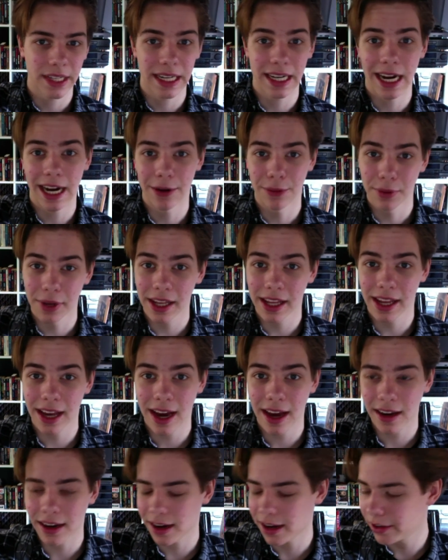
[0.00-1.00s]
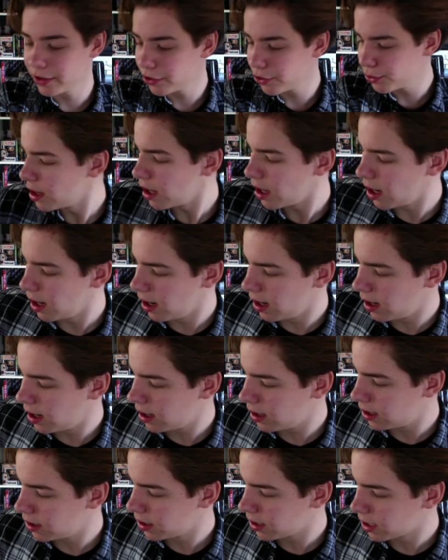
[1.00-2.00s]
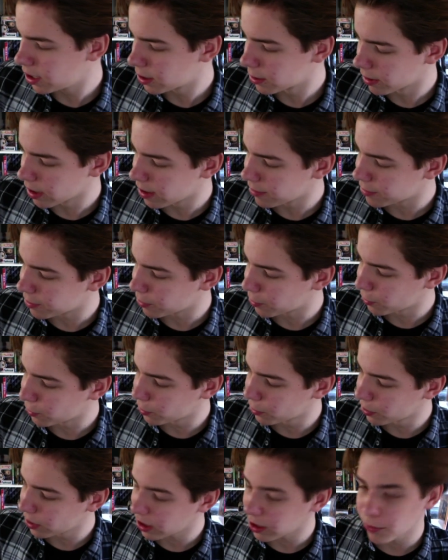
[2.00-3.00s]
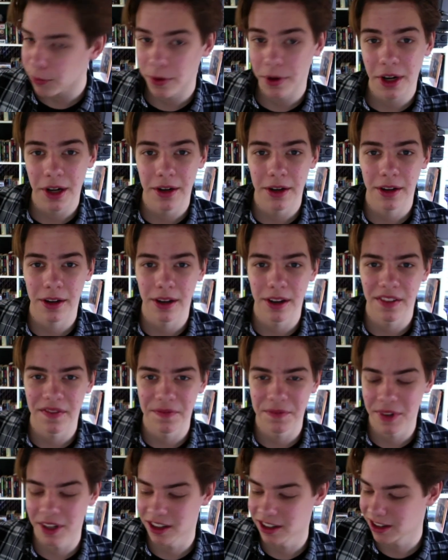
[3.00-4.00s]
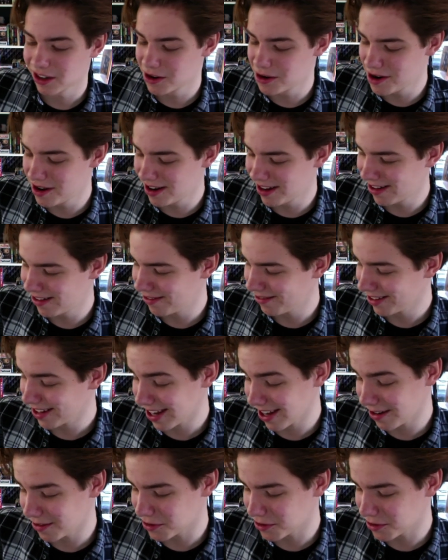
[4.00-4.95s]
I really got it, I know. And here we have a really weird but kind of